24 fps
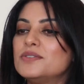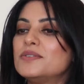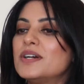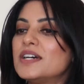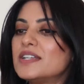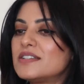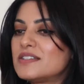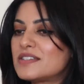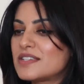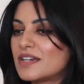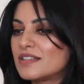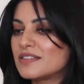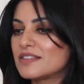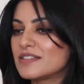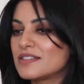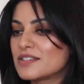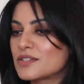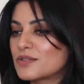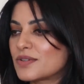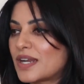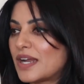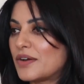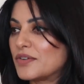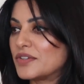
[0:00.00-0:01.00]
you had done
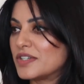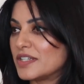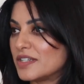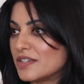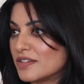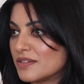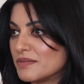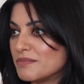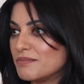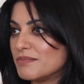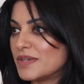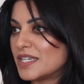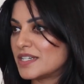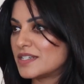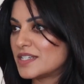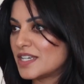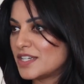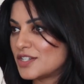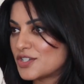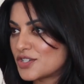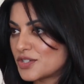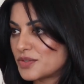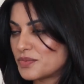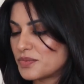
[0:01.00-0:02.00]
this grounding
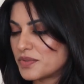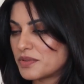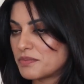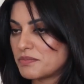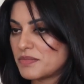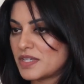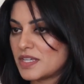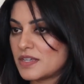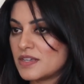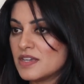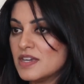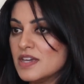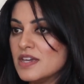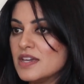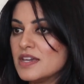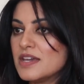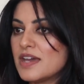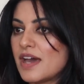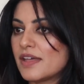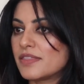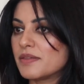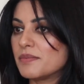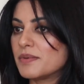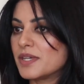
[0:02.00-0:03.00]
meditation with me
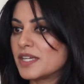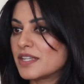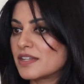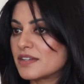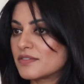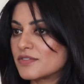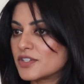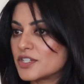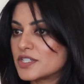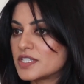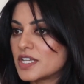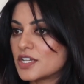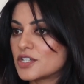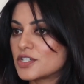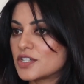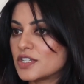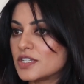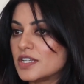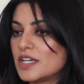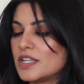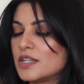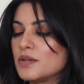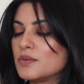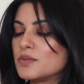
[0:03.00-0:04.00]
at the beginning of our
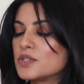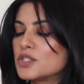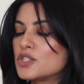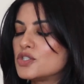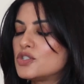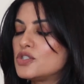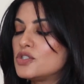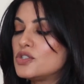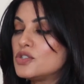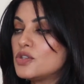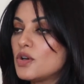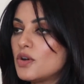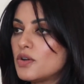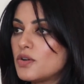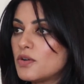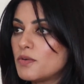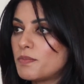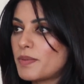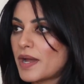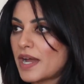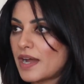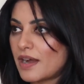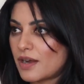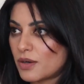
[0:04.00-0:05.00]
session, and it was
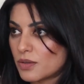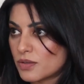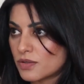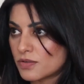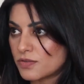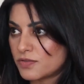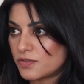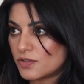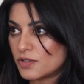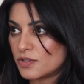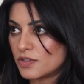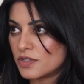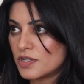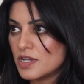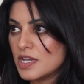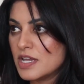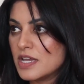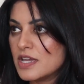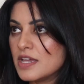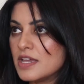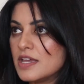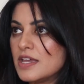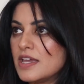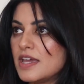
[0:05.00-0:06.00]
so powerful.
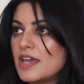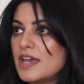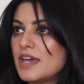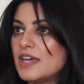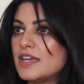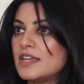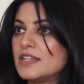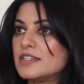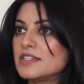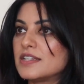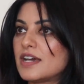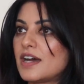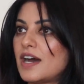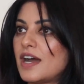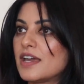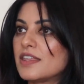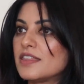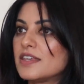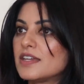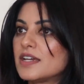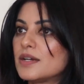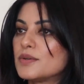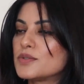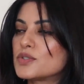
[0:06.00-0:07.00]
And
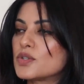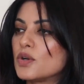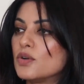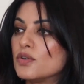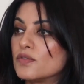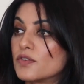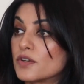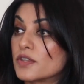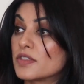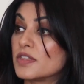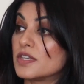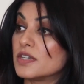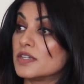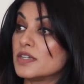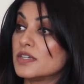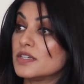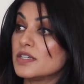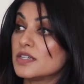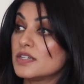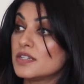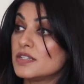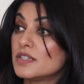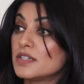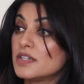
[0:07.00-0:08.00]
I think I was
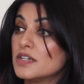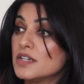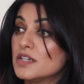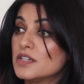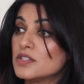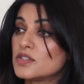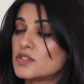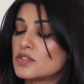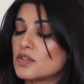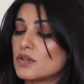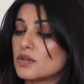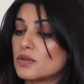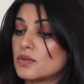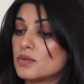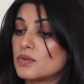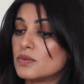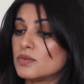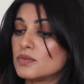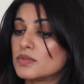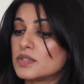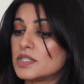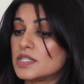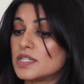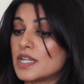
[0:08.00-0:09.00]
overthinking it.
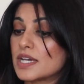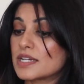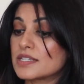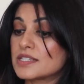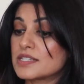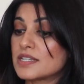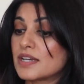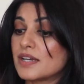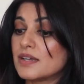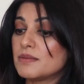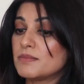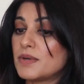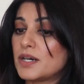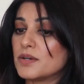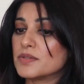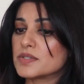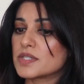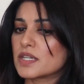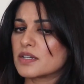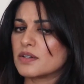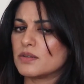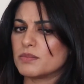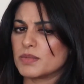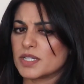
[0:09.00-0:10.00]
So the next time I
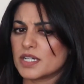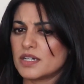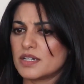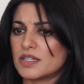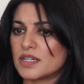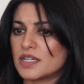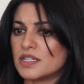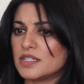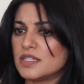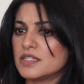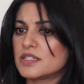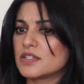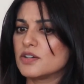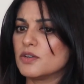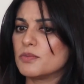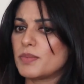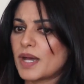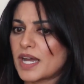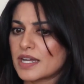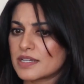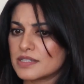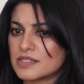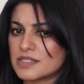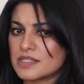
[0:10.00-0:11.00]
was like, oh my God, I need to go
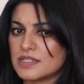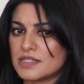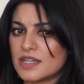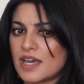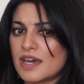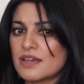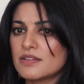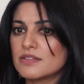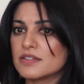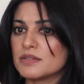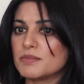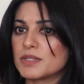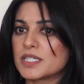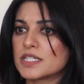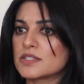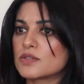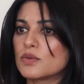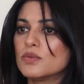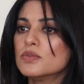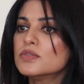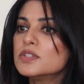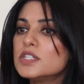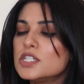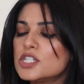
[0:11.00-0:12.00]
back and see Natalie
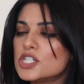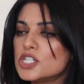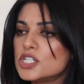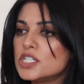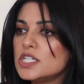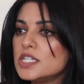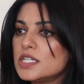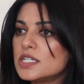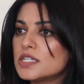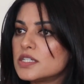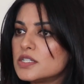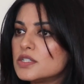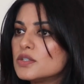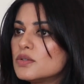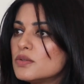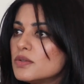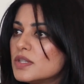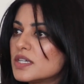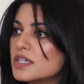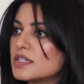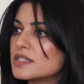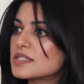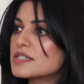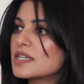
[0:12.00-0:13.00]
because only she can
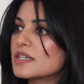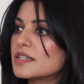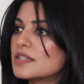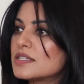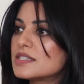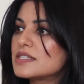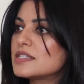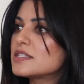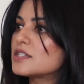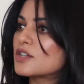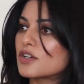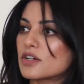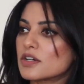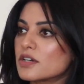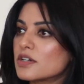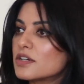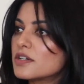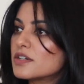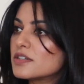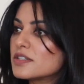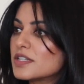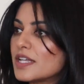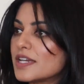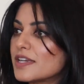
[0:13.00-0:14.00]
do this. Like, this is
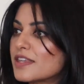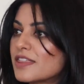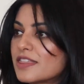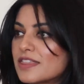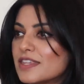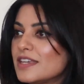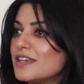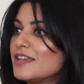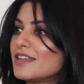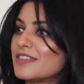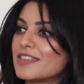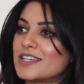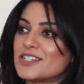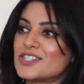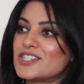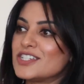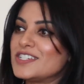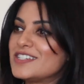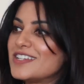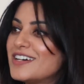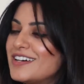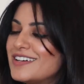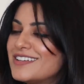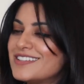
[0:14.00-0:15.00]
her like thing that
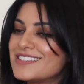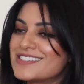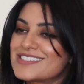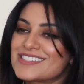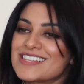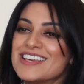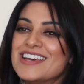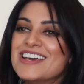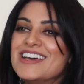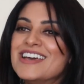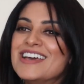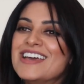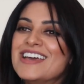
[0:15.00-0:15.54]
she does.